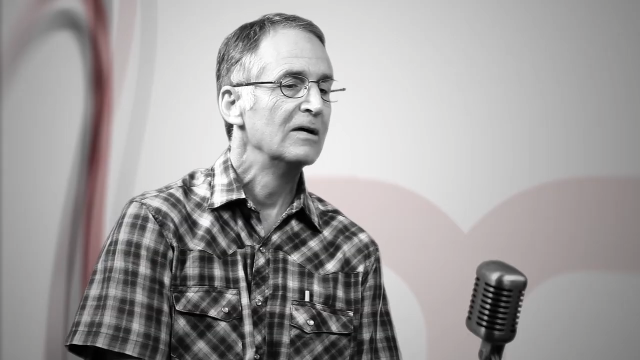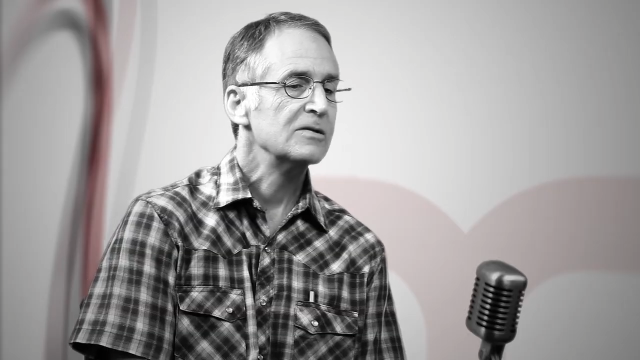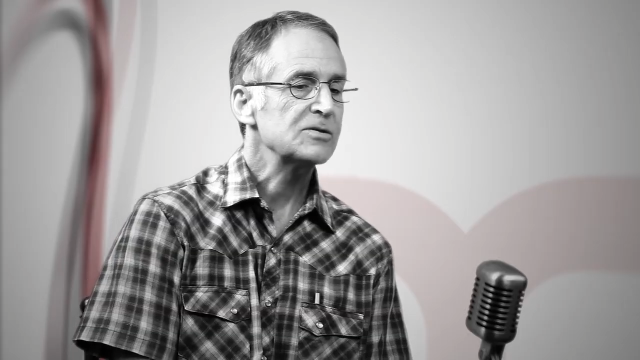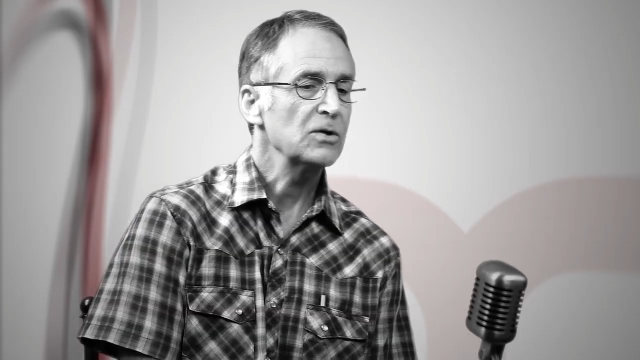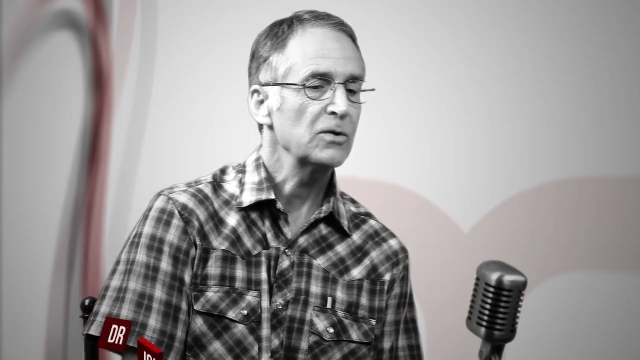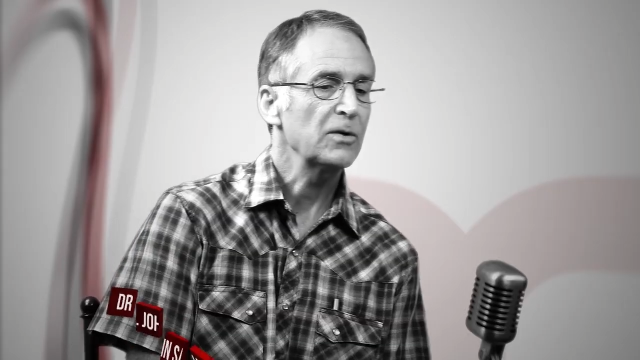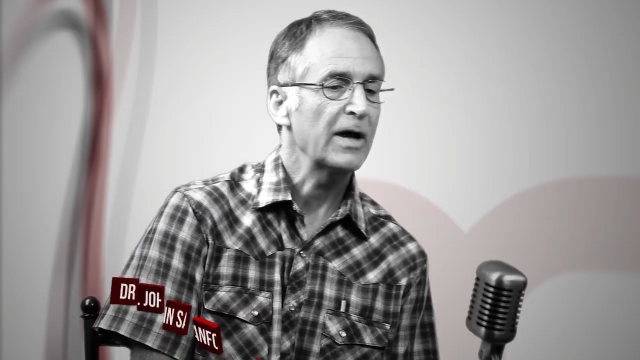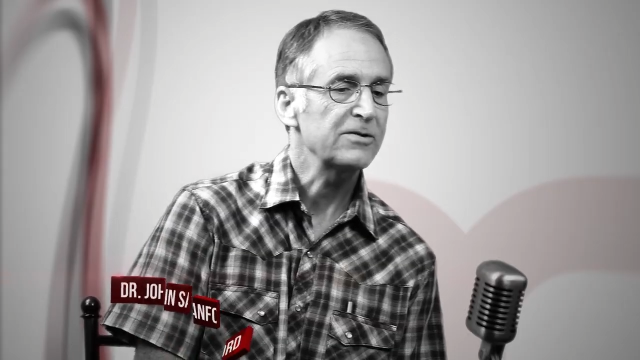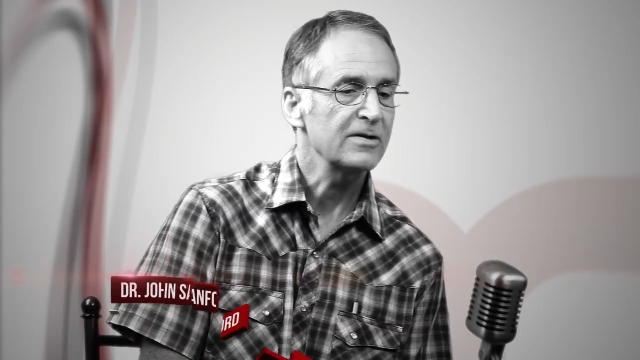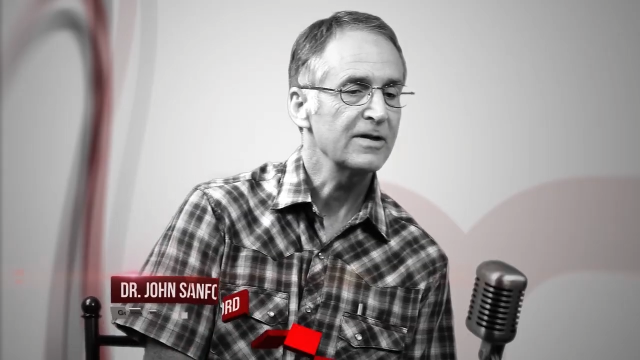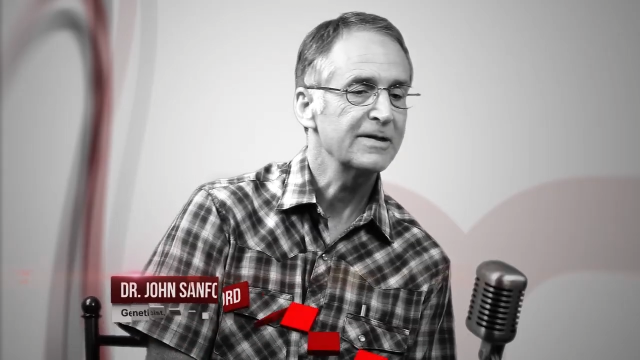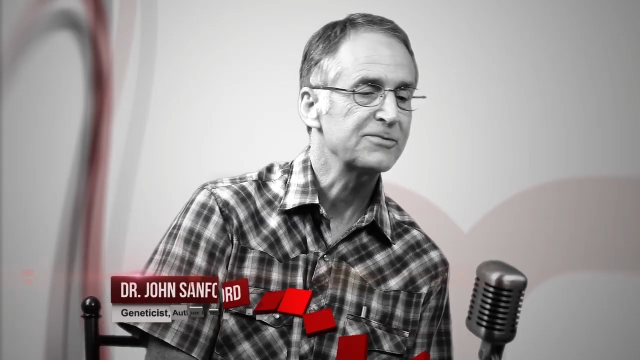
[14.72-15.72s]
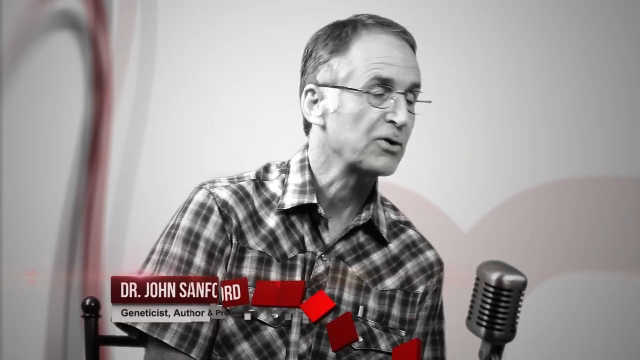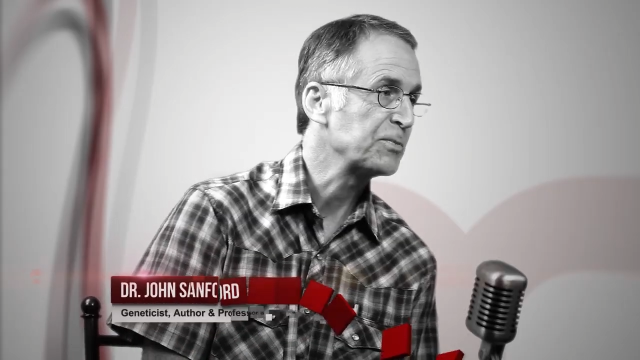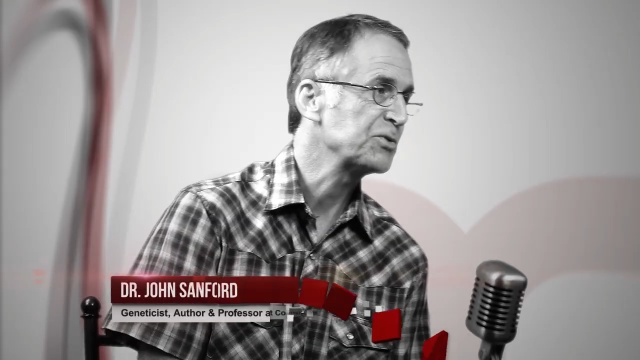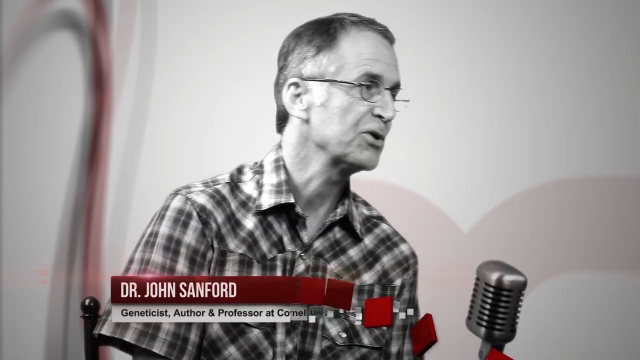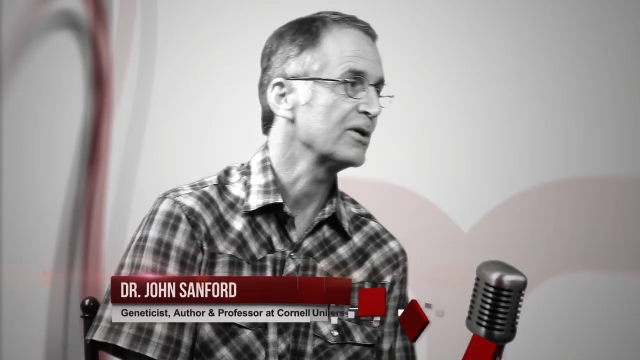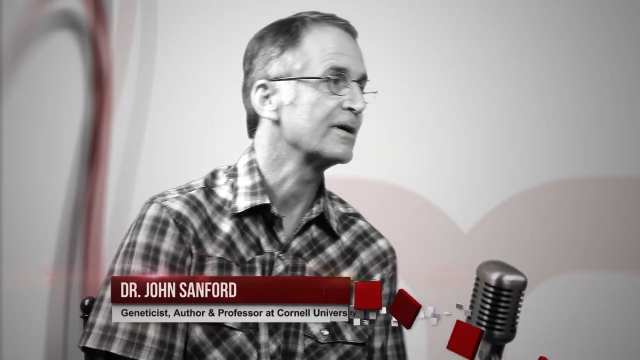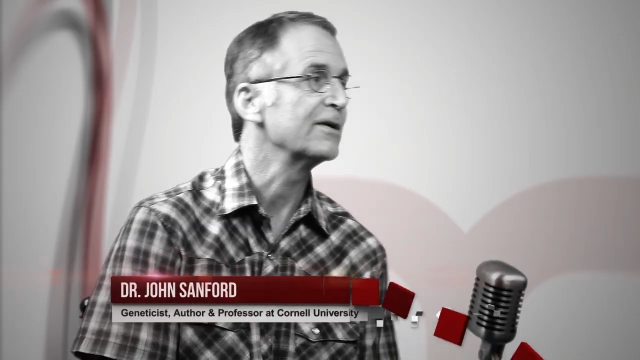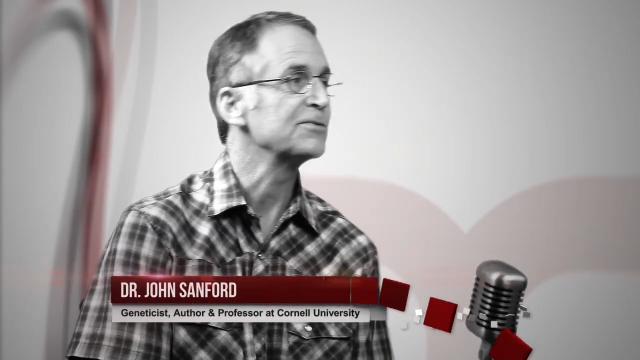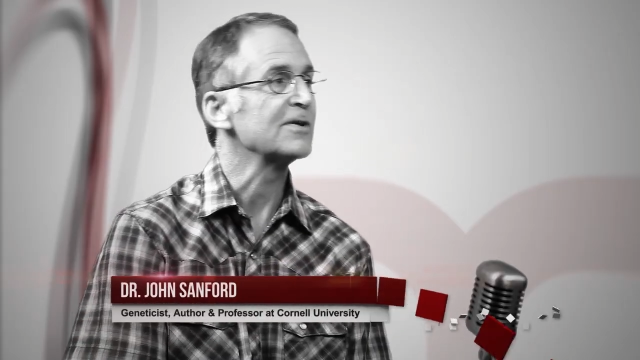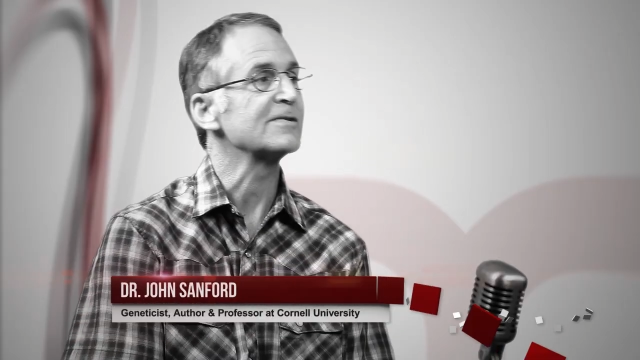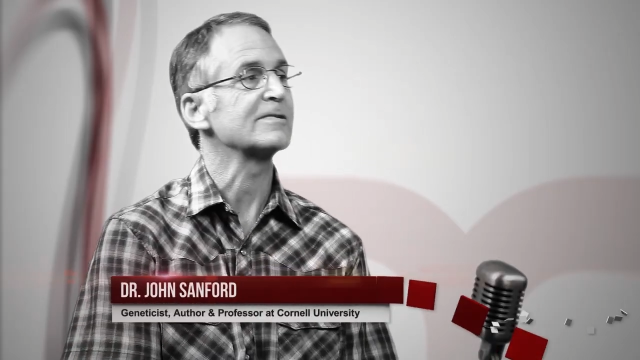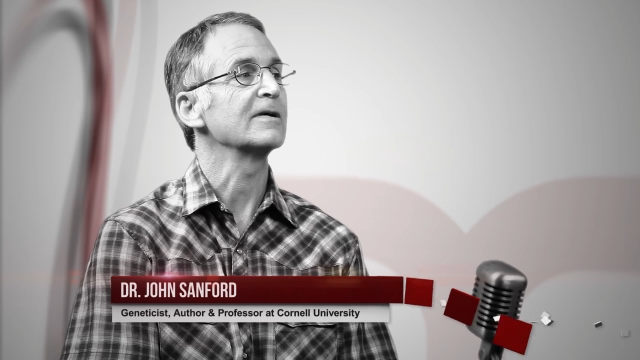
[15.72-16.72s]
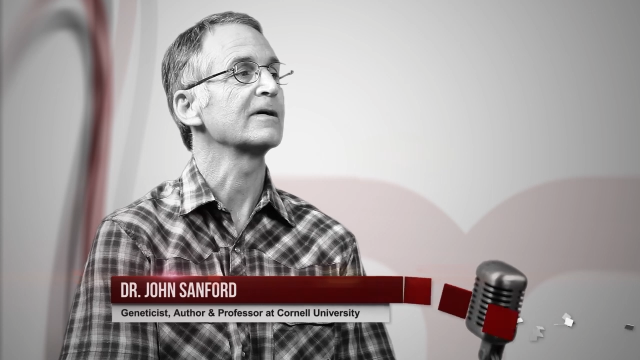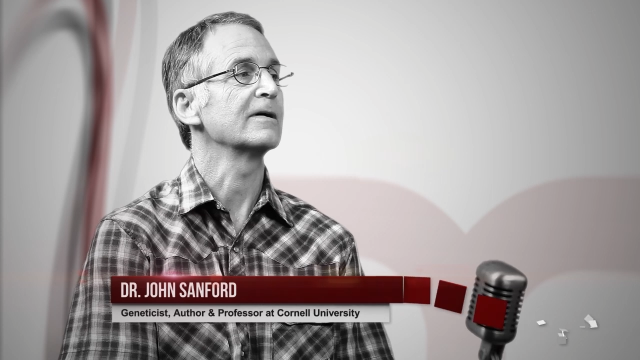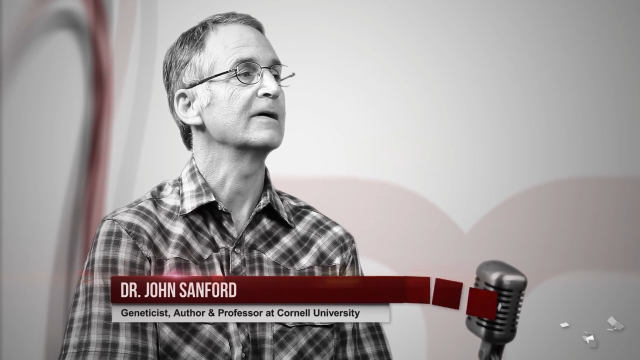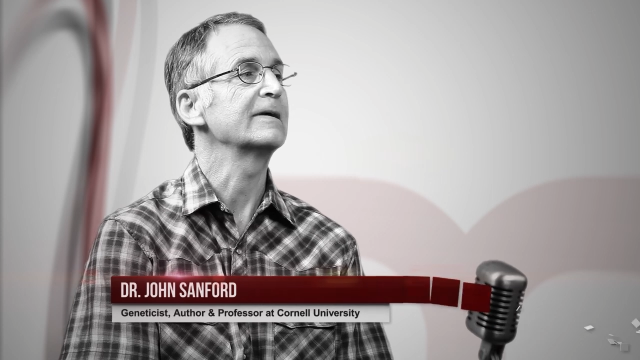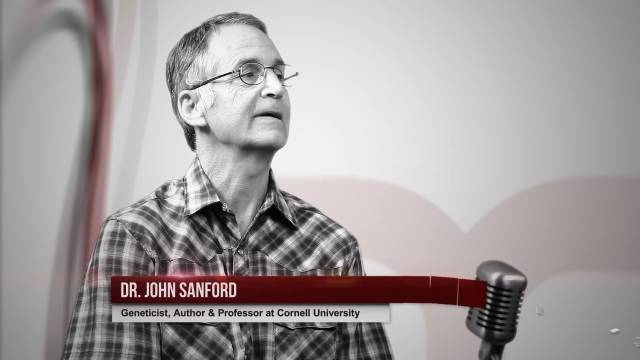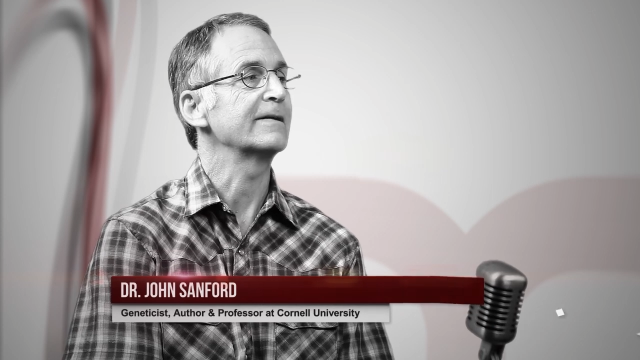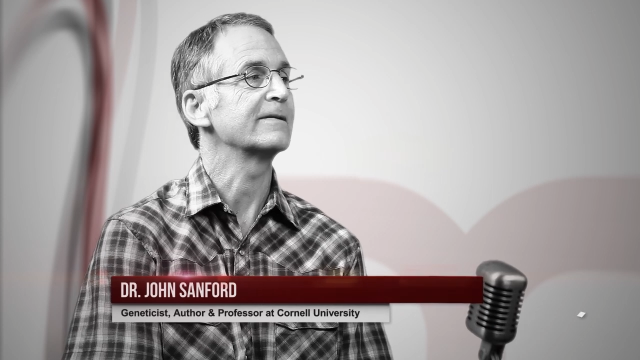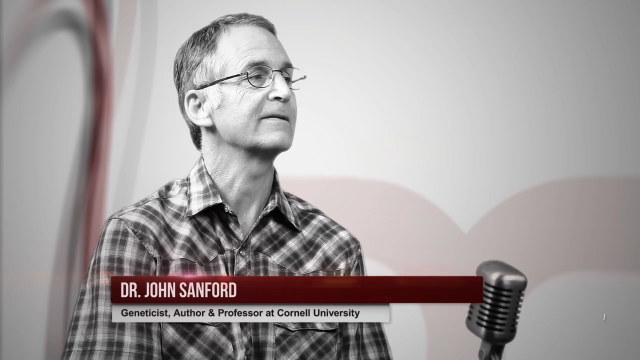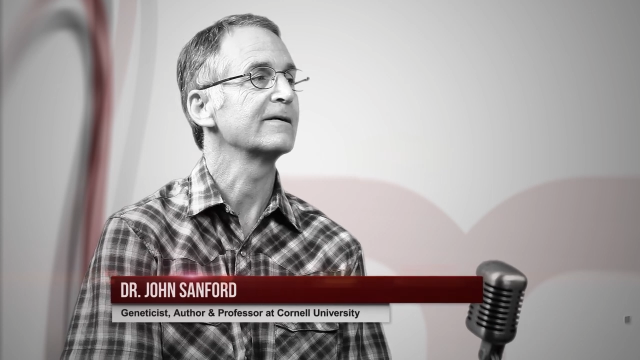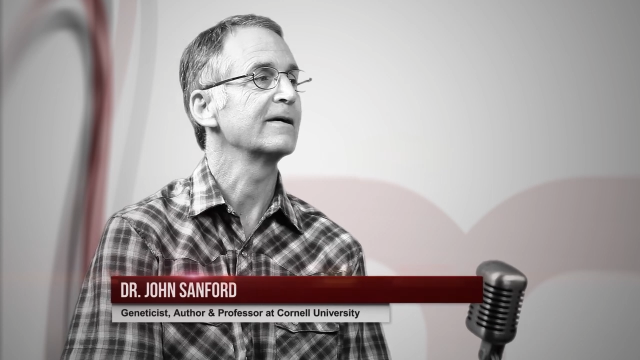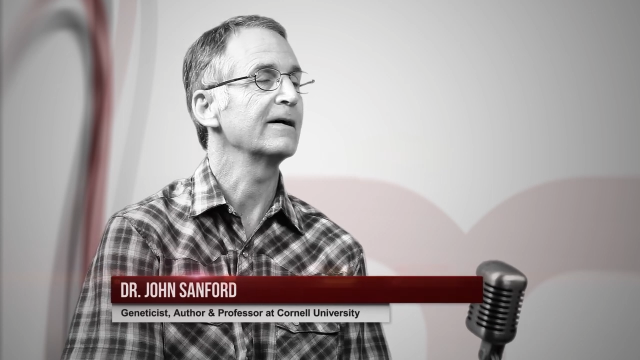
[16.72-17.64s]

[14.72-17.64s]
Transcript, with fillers: So, actually, Scripture gives us a, a hint.